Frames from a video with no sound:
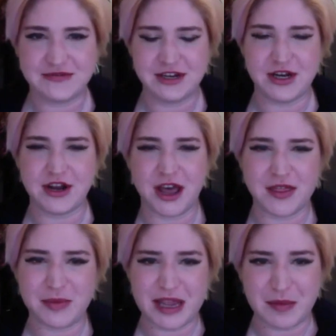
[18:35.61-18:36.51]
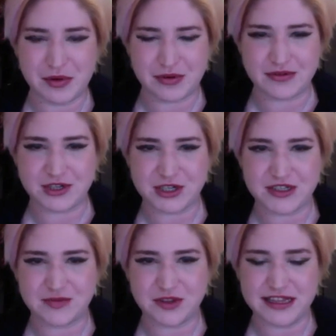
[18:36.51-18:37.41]
at other people
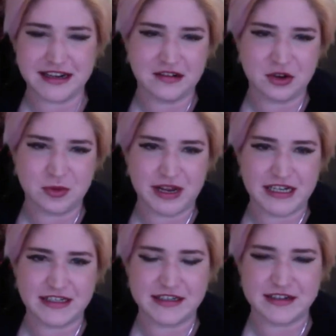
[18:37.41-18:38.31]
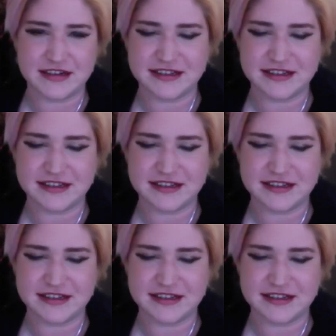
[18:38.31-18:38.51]
just with little comments.